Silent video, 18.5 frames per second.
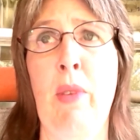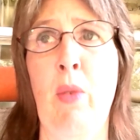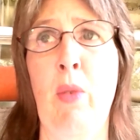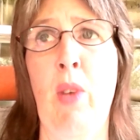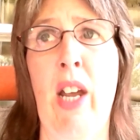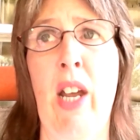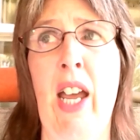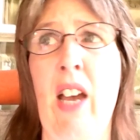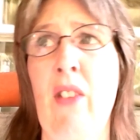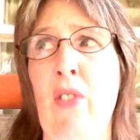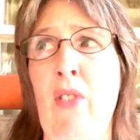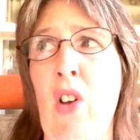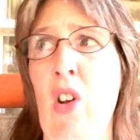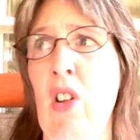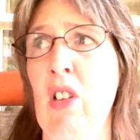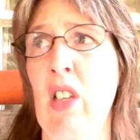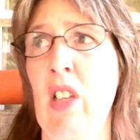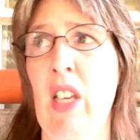I mean, we have
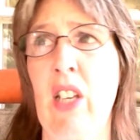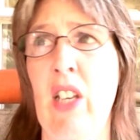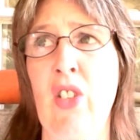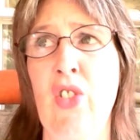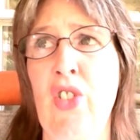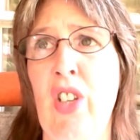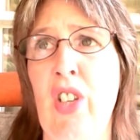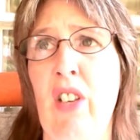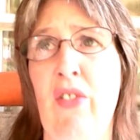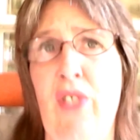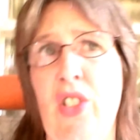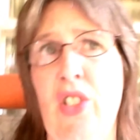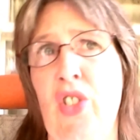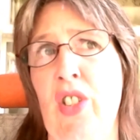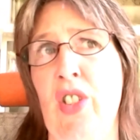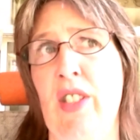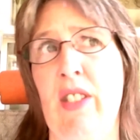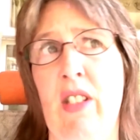all energy
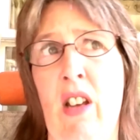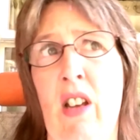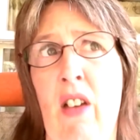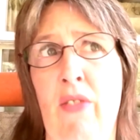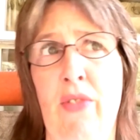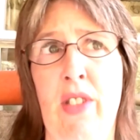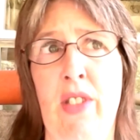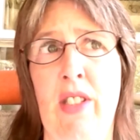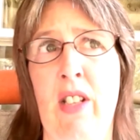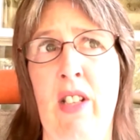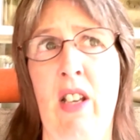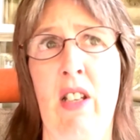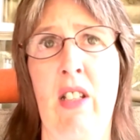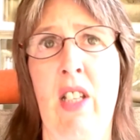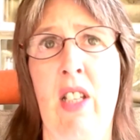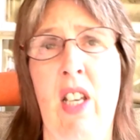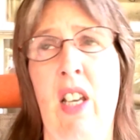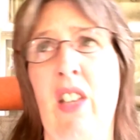efficient stuff. It's
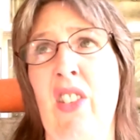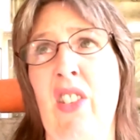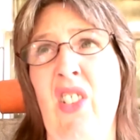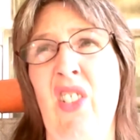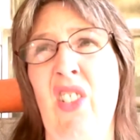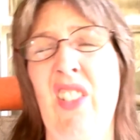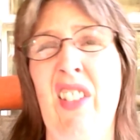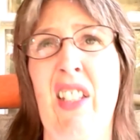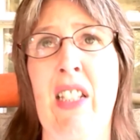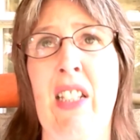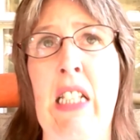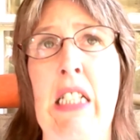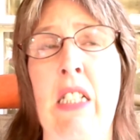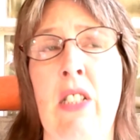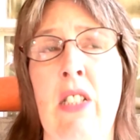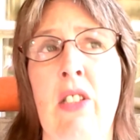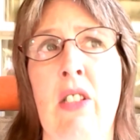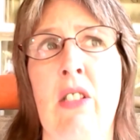not, the only thing
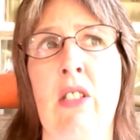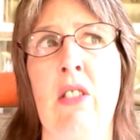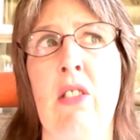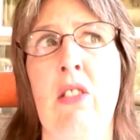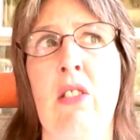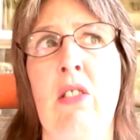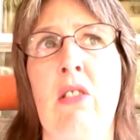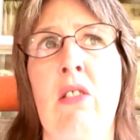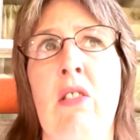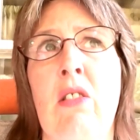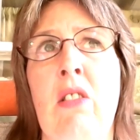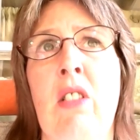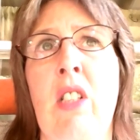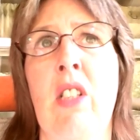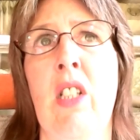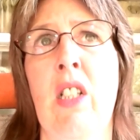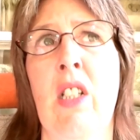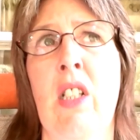that isn't
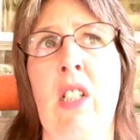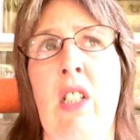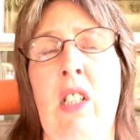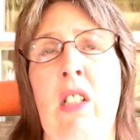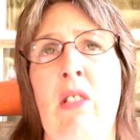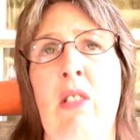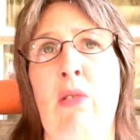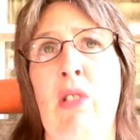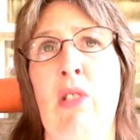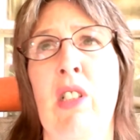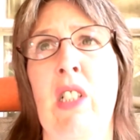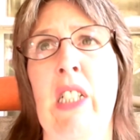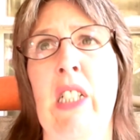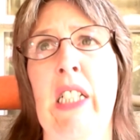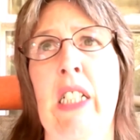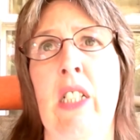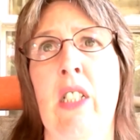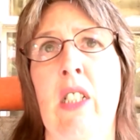
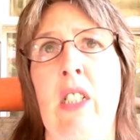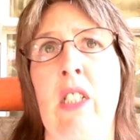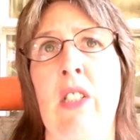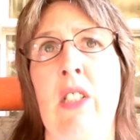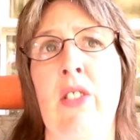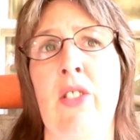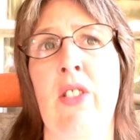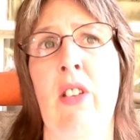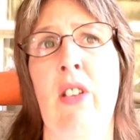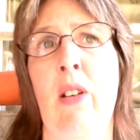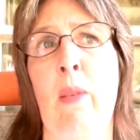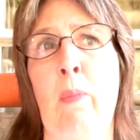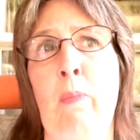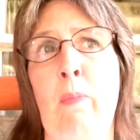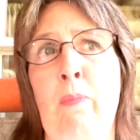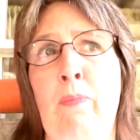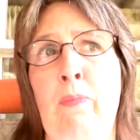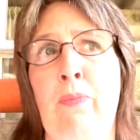really is
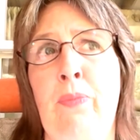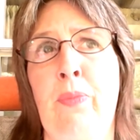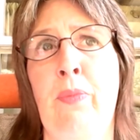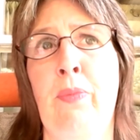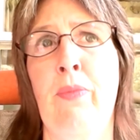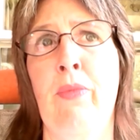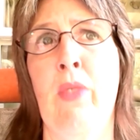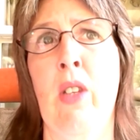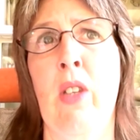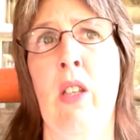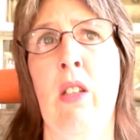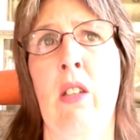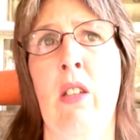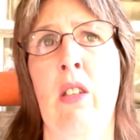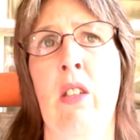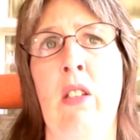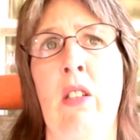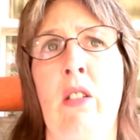
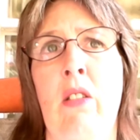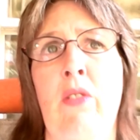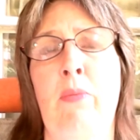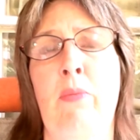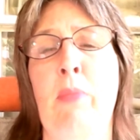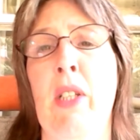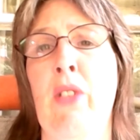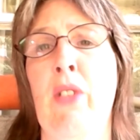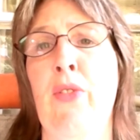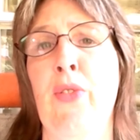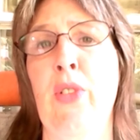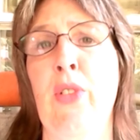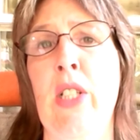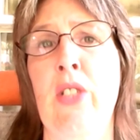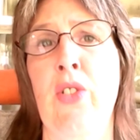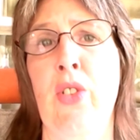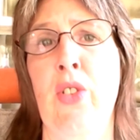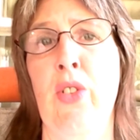the big
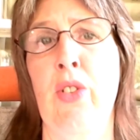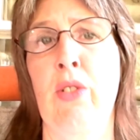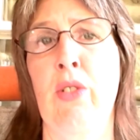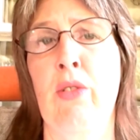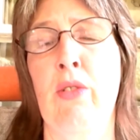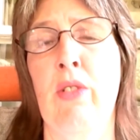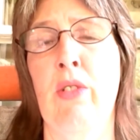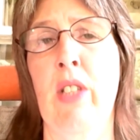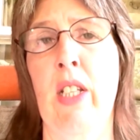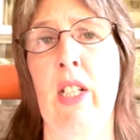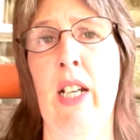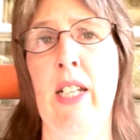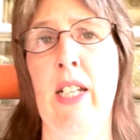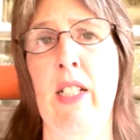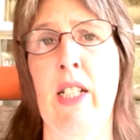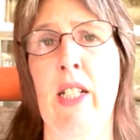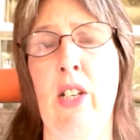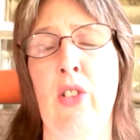freezer
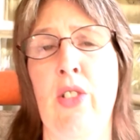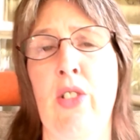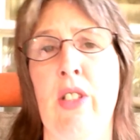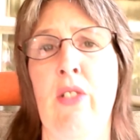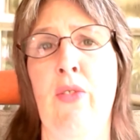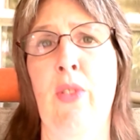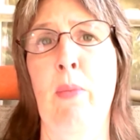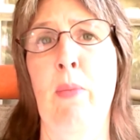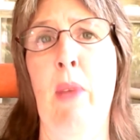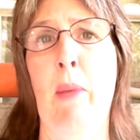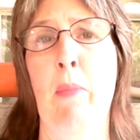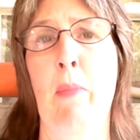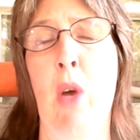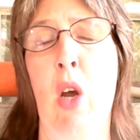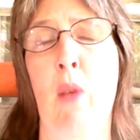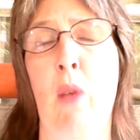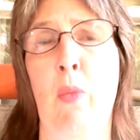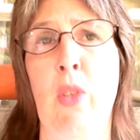that I inherited from
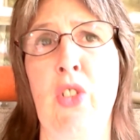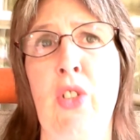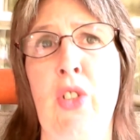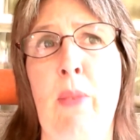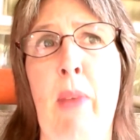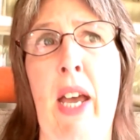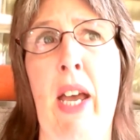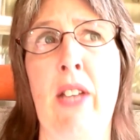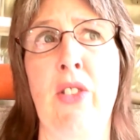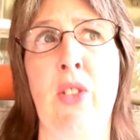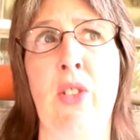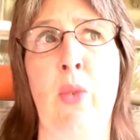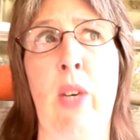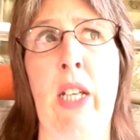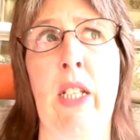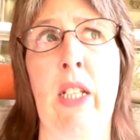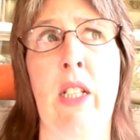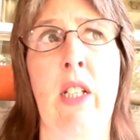my mom when she
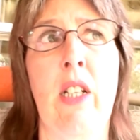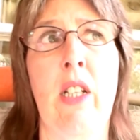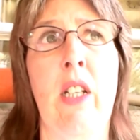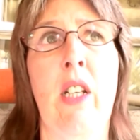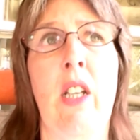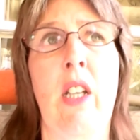passed away.